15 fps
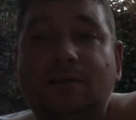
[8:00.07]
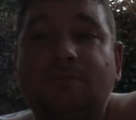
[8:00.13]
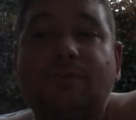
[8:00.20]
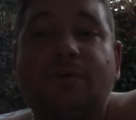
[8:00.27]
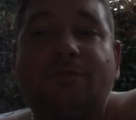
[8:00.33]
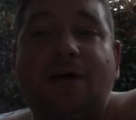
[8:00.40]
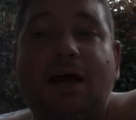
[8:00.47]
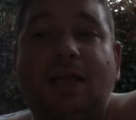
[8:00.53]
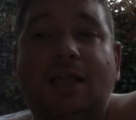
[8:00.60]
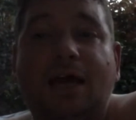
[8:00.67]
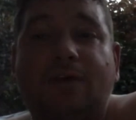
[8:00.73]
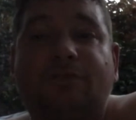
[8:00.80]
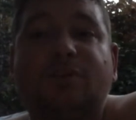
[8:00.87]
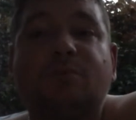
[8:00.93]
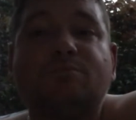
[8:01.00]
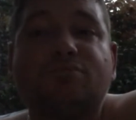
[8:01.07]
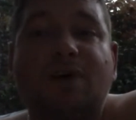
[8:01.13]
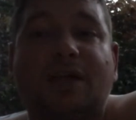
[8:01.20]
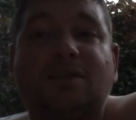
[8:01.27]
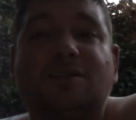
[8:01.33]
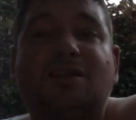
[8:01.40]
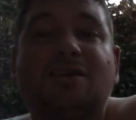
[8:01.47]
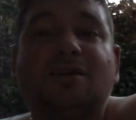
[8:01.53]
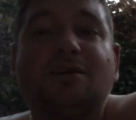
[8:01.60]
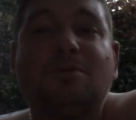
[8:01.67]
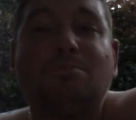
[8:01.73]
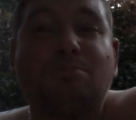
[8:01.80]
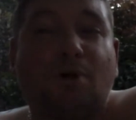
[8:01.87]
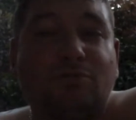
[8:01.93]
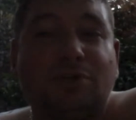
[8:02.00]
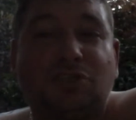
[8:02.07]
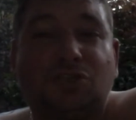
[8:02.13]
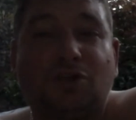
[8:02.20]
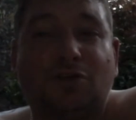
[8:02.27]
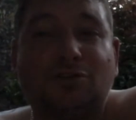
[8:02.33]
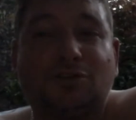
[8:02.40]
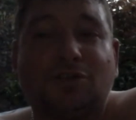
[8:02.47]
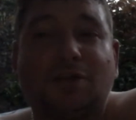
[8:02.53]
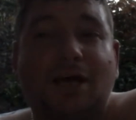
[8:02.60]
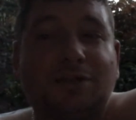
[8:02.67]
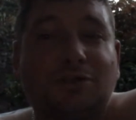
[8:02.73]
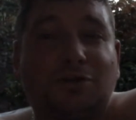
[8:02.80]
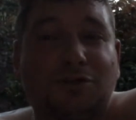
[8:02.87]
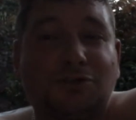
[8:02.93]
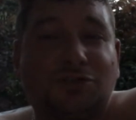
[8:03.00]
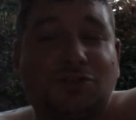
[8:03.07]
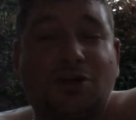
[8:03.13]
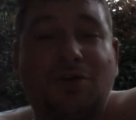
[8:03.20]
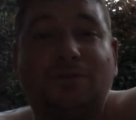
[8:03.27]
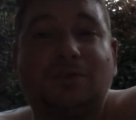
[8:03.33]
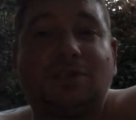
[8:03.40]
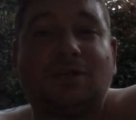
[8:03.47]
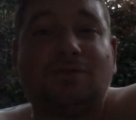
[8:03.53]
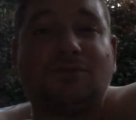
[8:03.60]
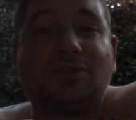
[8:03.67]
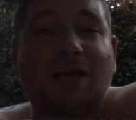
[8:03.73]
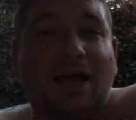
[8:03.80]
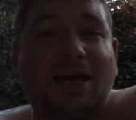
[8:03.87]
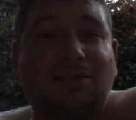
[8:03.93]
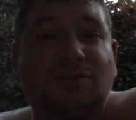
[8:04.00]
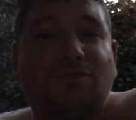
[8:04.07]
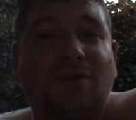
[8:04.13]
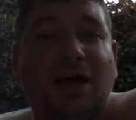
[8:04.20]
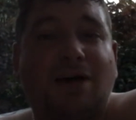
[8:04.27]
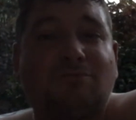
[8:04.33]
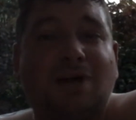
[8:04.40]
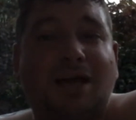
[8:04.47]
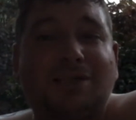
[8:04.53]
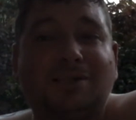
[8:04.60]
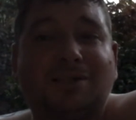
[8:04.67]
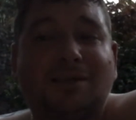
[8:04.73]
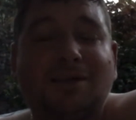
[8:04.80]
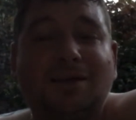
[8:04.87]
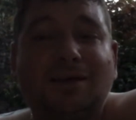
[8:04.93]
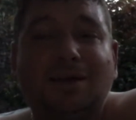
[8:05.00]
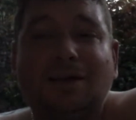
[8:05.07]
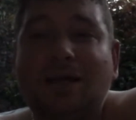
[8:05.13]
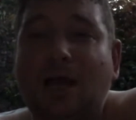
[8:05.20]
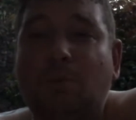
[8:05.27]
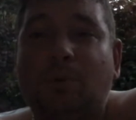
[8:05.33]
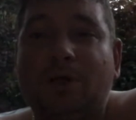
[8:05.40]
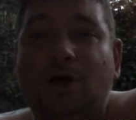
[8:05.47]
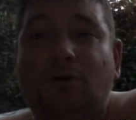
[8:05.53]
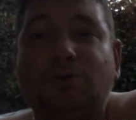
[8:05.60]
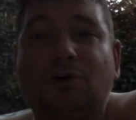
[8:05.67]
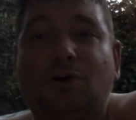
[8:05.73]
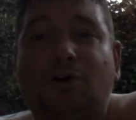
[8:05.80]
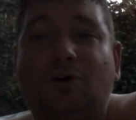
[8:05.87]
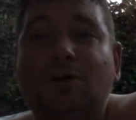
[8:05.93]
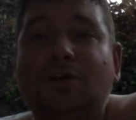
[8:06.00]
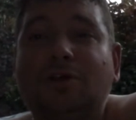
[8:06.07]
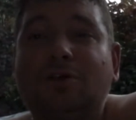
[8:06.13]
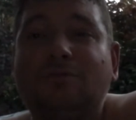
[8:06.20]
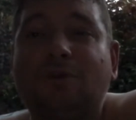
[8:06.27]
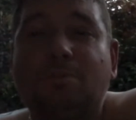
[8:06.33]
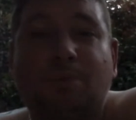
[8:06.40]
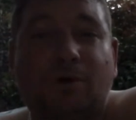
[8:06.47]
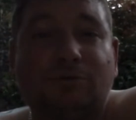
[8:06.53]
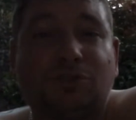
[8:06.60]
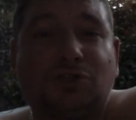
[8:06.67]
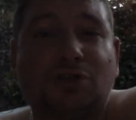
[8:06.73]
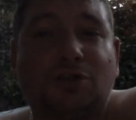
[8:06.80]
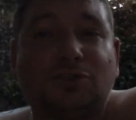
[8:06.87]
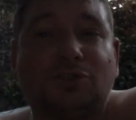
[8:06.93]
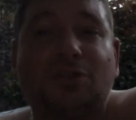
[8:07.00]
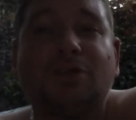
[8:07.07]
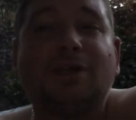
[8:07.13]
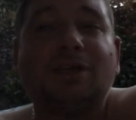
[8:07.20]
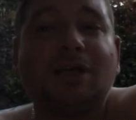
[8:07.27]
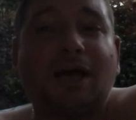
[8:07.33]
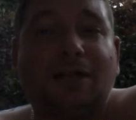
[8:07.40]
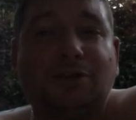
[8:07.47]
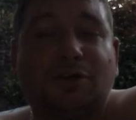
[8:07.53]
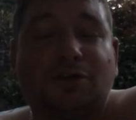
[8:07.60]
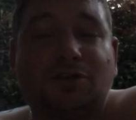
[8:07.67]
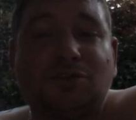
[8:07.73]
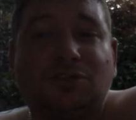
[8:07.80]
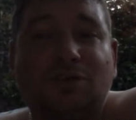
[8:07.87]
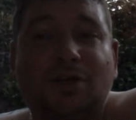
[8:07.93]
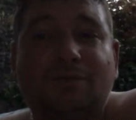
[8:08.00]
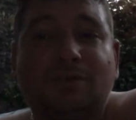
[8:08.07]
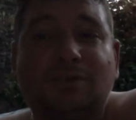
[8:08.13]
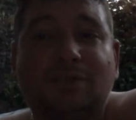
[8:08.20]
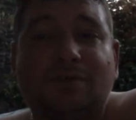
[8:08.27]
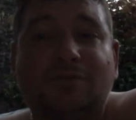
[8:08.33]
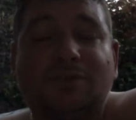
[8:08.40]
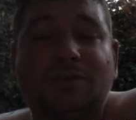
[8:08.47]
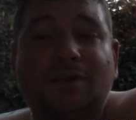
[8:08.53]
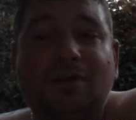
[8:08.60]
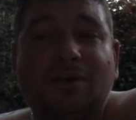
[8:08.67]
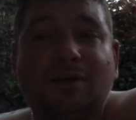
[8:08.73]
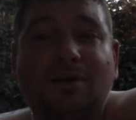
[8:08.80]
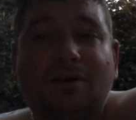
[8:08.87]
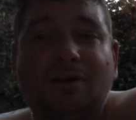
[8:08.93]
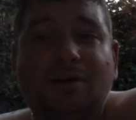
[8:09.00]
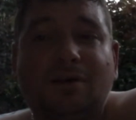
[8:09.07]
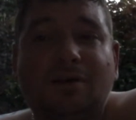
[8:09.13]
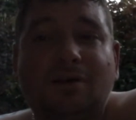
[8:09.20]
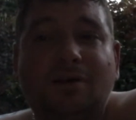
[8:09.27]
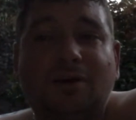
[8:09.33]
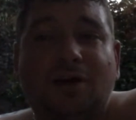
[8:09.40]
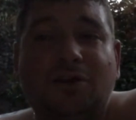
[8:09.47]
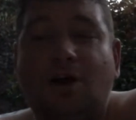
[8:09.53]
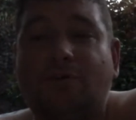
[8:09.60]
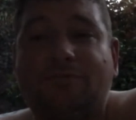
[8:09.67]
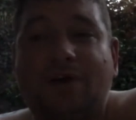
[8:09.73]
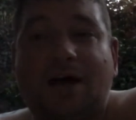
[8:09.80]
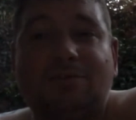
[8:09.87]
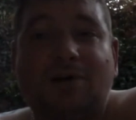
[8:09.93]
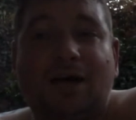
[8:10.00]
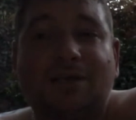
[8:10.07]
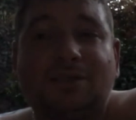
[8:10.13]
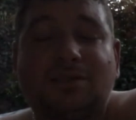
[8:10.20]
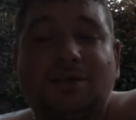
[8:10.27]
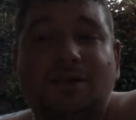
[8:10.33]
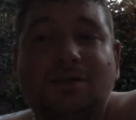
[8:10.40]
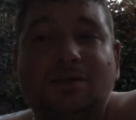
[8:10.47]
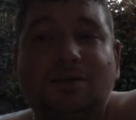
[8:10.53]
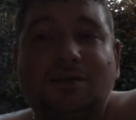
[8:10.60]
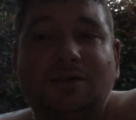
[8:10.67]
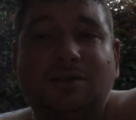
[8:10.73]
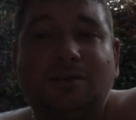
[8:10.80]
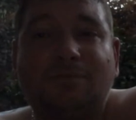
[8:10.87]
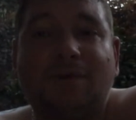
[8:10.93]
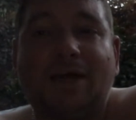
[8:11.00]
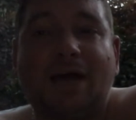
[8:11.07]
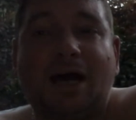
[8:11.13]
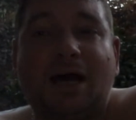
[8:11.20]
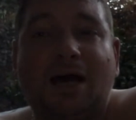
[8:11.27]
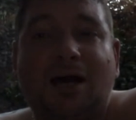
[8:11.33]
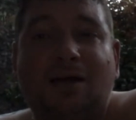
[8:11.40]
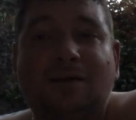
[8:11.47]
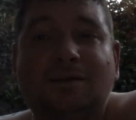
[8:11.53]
the far left brand Boris Johnson and the Conservatives as far right, and we all know that Boris Johnson and the Conservatives are not far right. They are